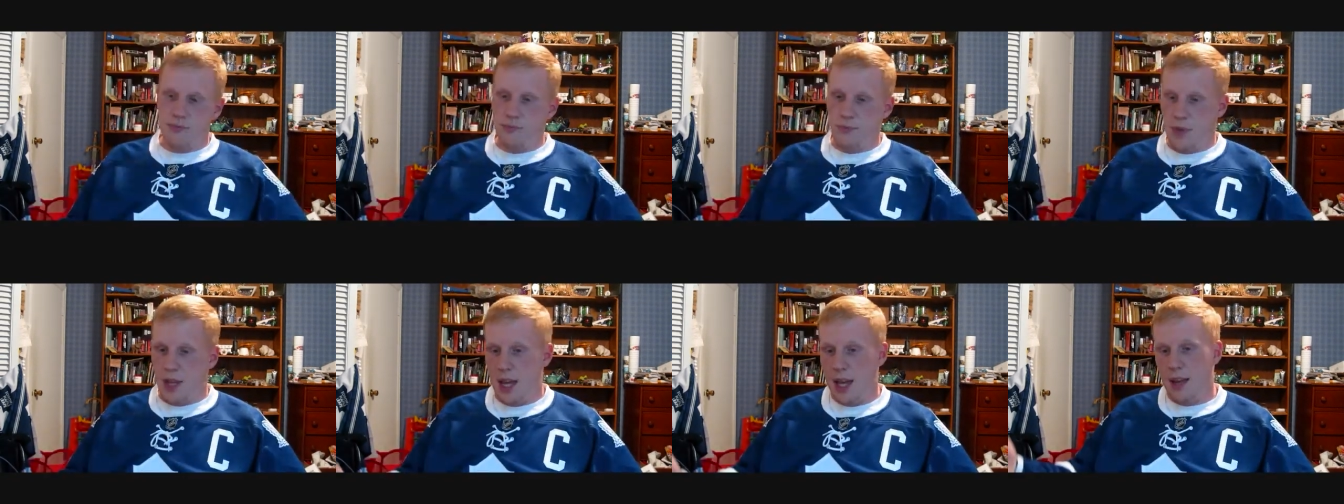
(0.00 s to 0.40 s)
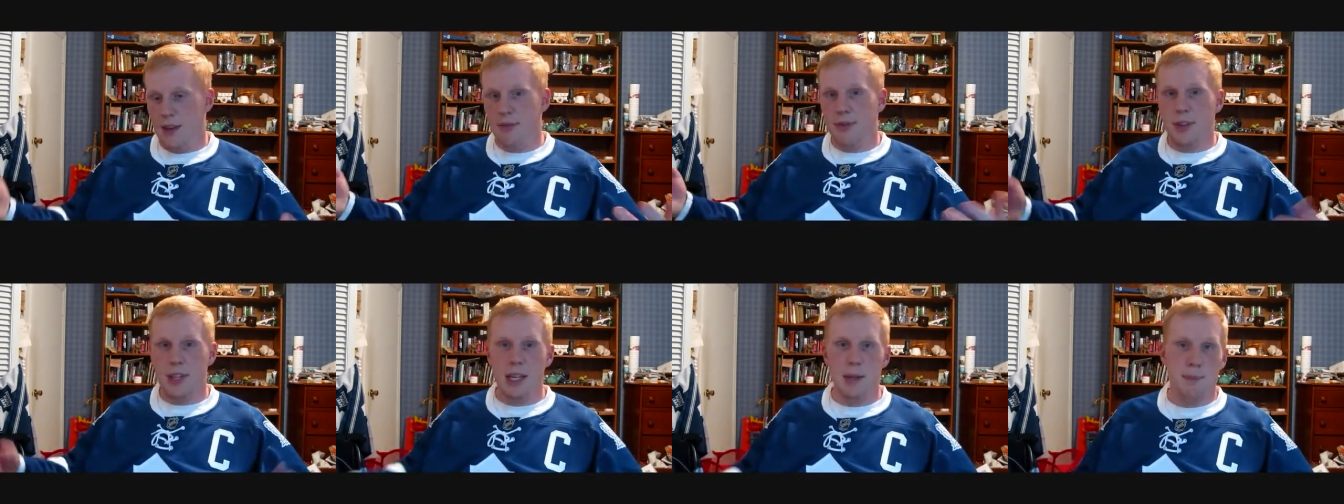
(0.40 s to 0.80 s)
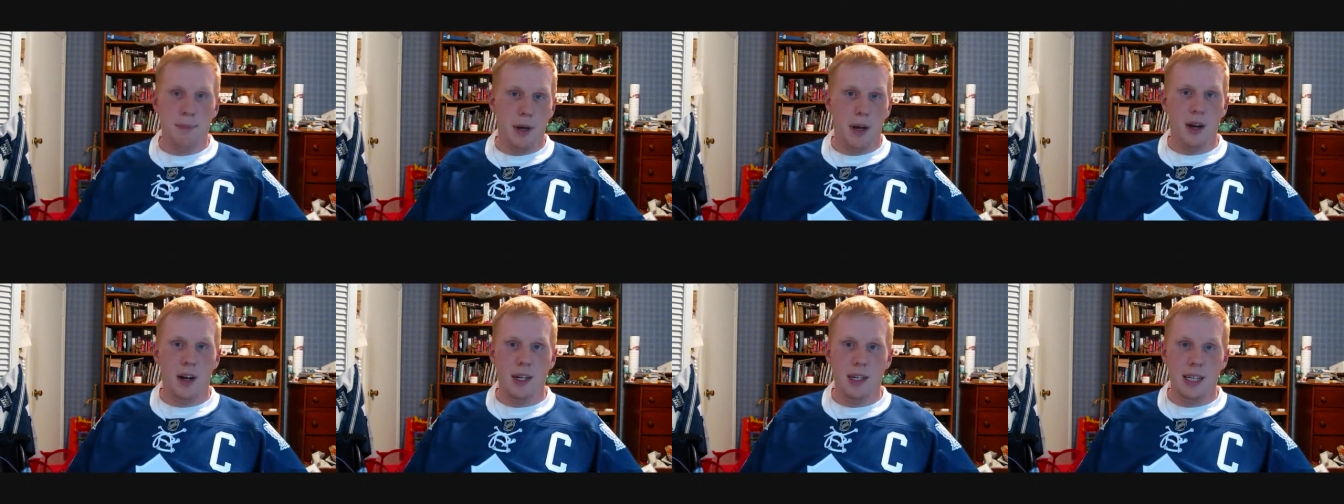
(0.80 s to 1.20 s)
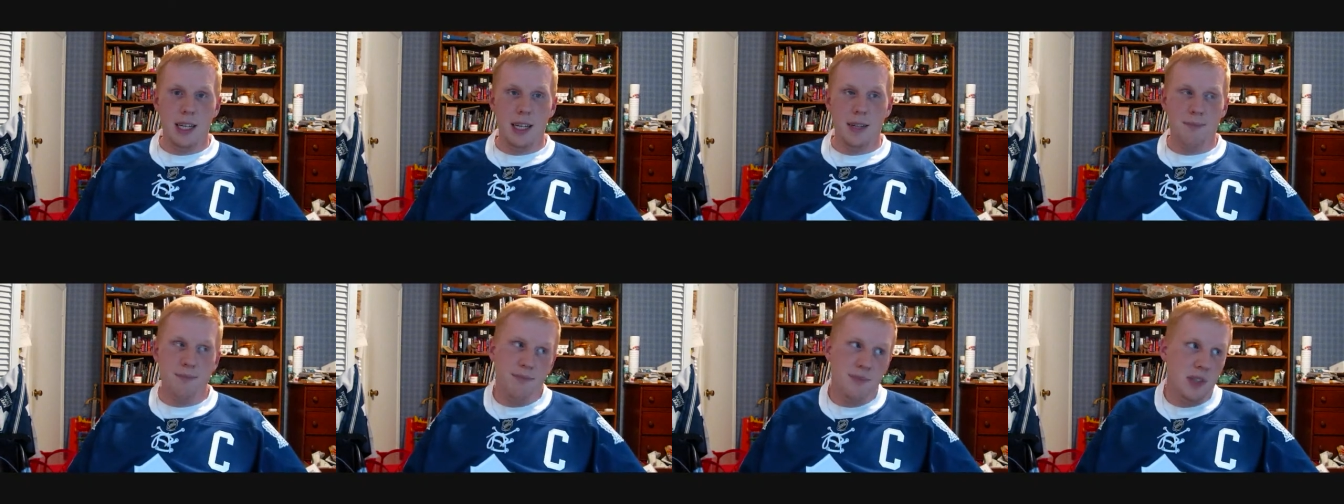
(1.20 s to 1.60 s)
And Philippe Paradis,
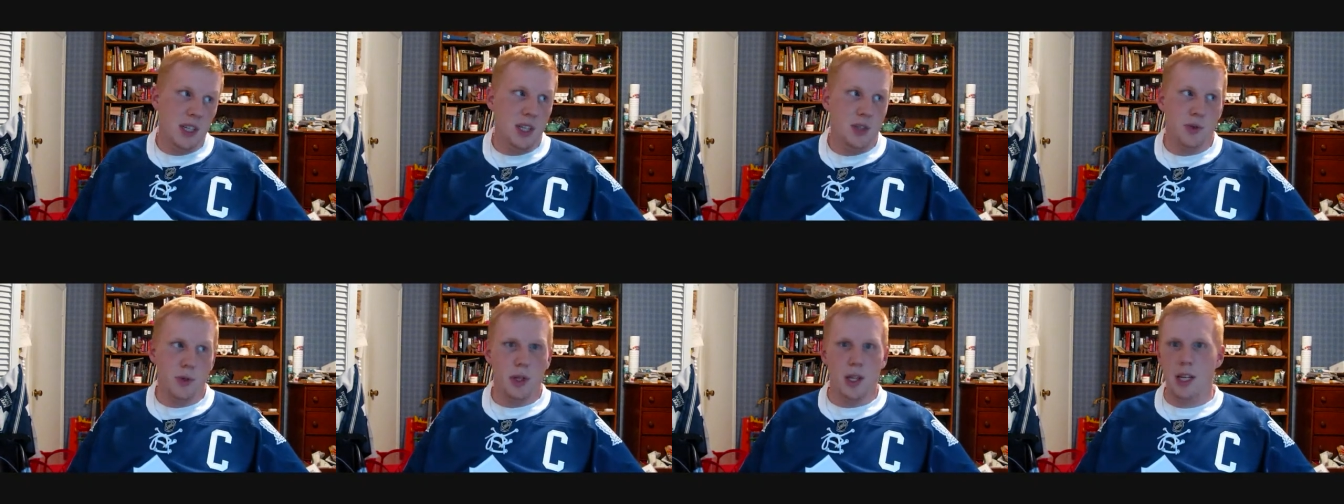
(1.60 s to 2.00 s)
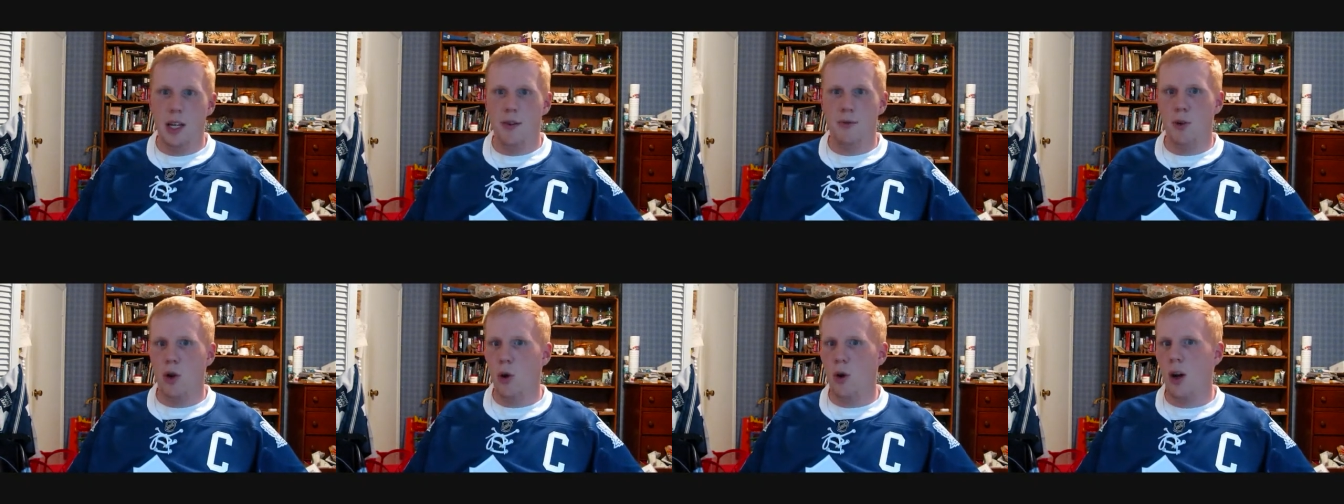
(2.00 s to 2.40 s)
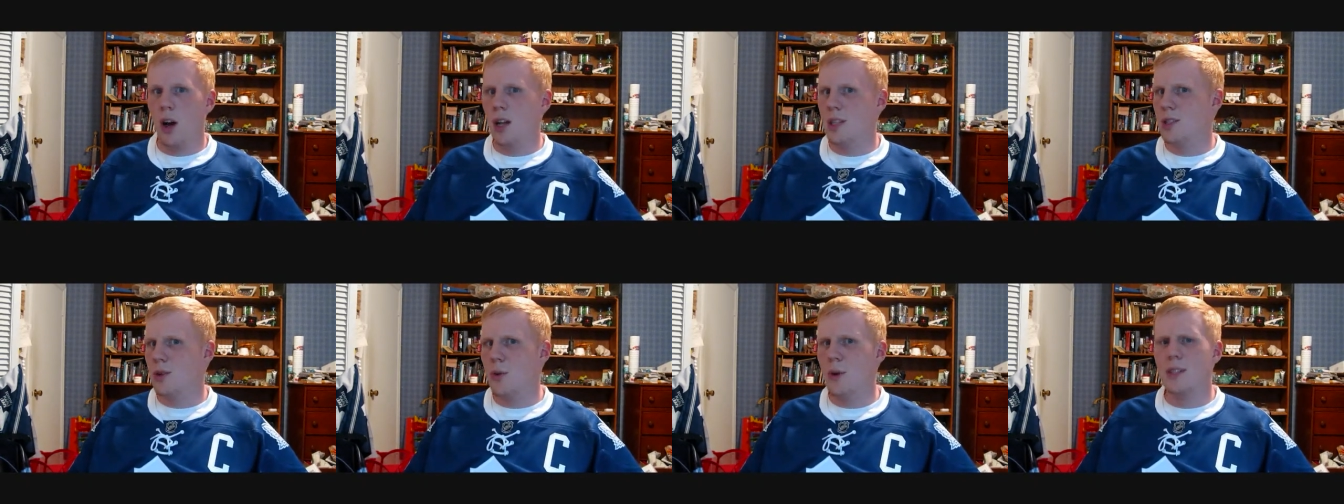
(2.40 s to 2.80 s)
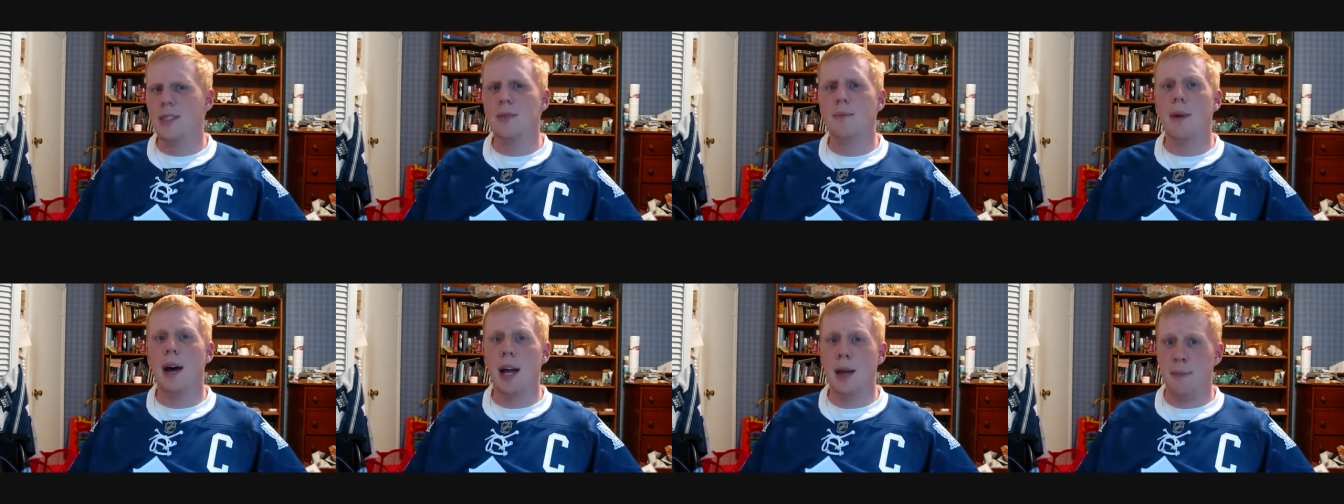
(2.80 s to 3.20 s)
he's really of no consequence in
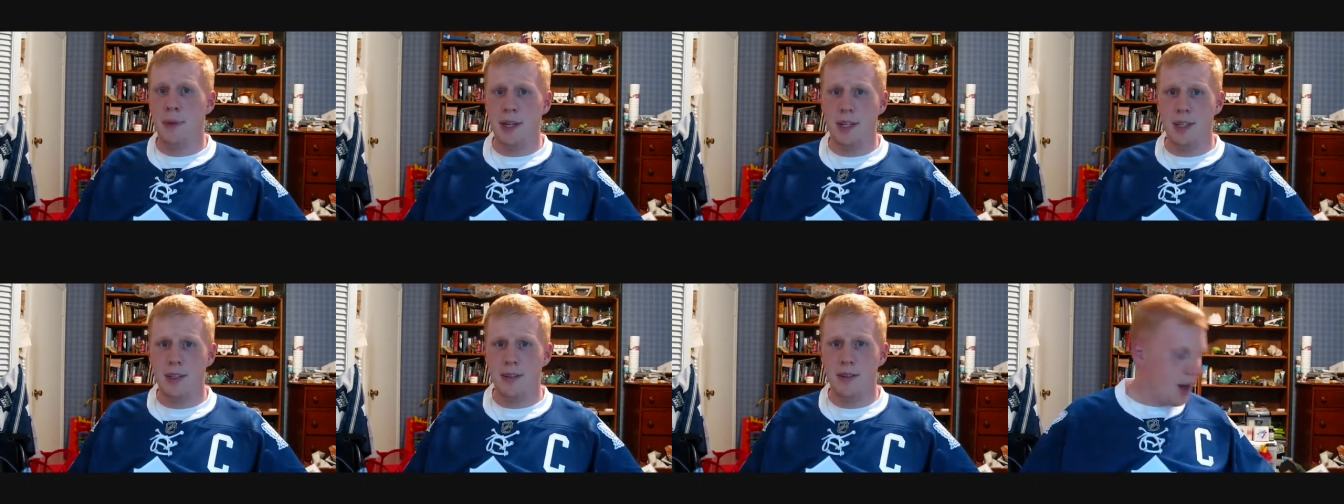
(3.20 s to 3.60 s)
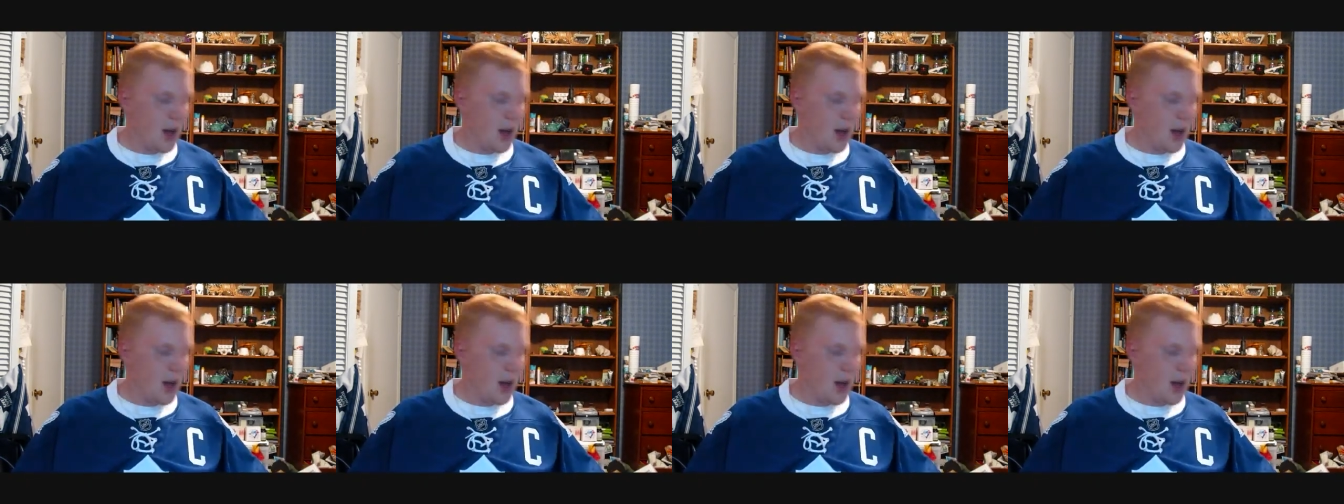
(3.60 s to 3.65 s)
my opinion.